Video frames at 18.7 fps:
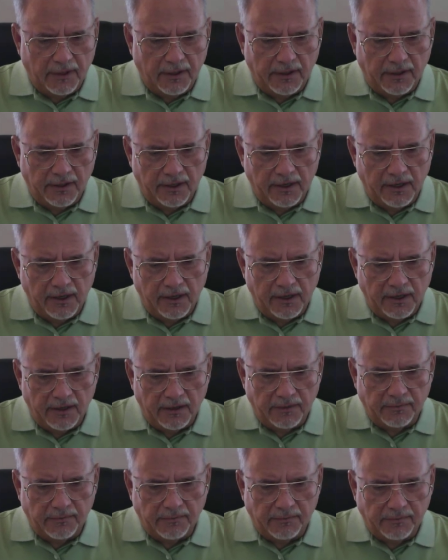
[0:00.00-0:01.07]

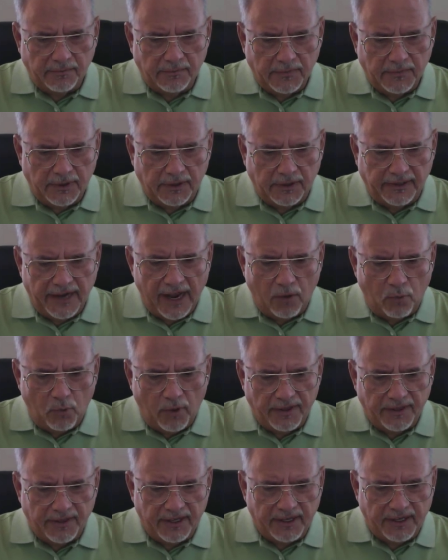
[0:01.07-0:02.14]
not
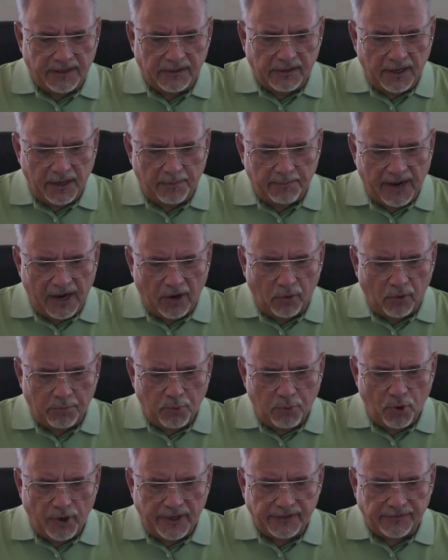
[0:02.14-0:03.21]
when the
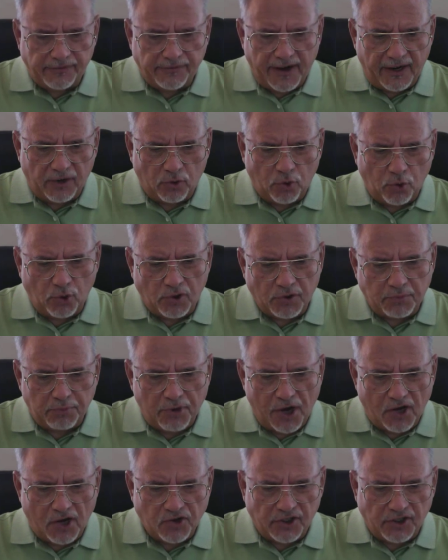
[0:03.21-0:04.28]
PowerPoint final course
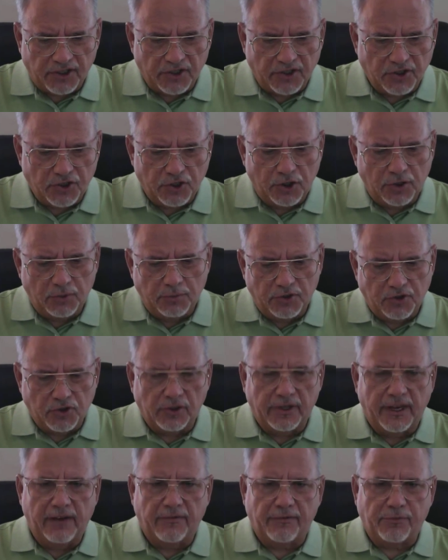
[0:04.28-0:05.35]
project is due, but
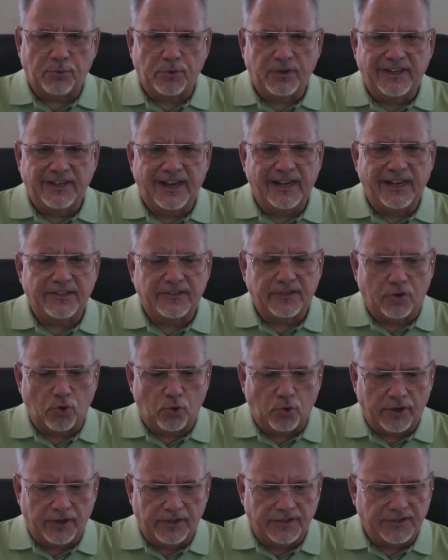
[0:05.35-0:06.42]
you'll have 3 days
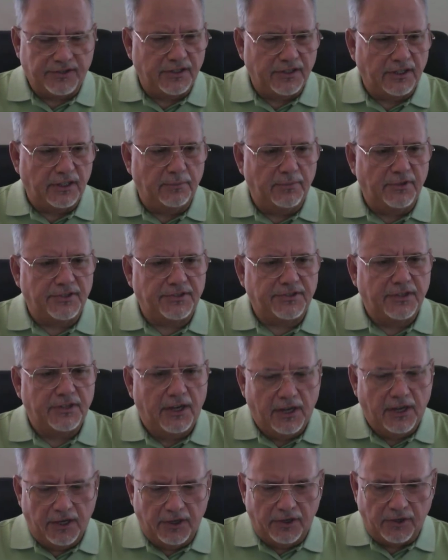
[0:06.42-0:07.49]
according to the syllabus.
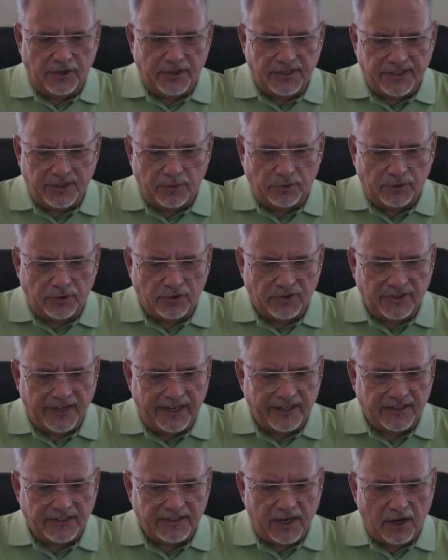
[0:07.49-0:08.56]
You can see what those
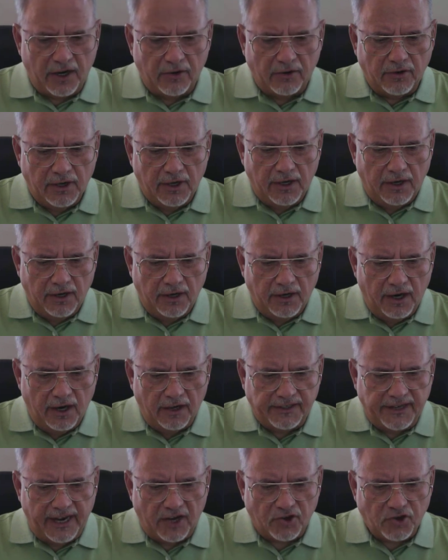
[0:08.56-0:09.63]
dates are.
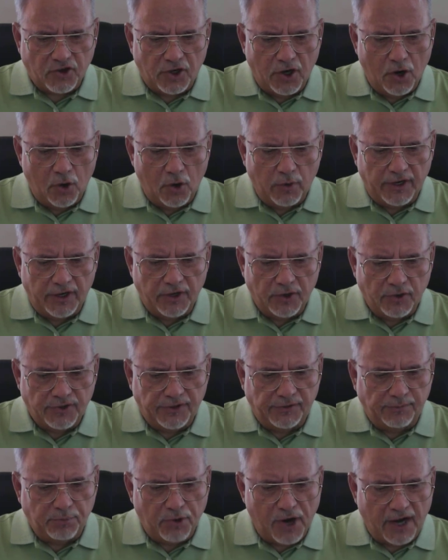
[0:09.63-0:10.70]
To actually go in and
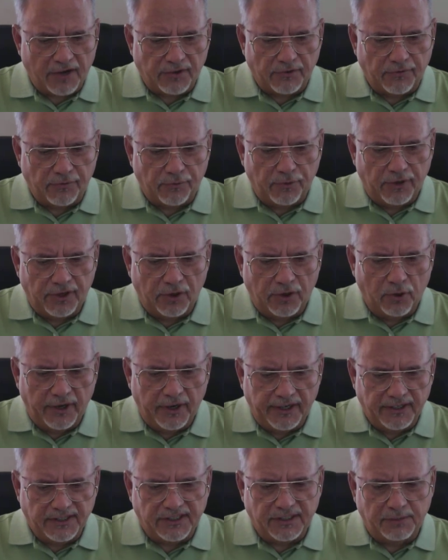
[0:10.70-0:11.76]
using Proctor Free, go ahead
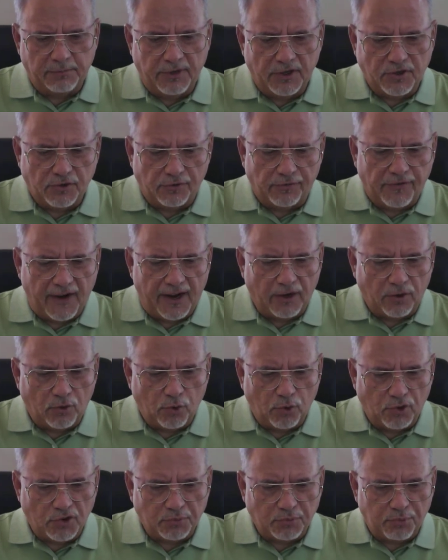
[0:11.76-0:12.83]
and submit your final
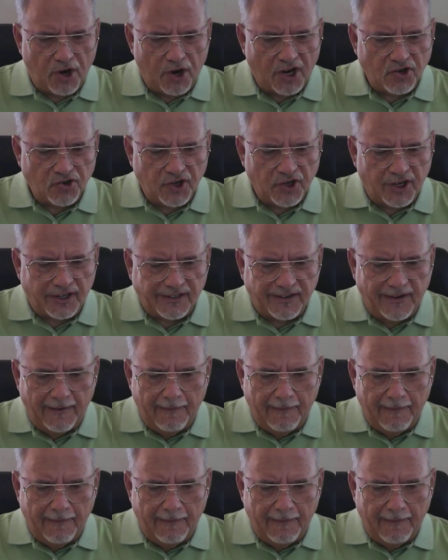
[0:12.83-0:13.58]
course project,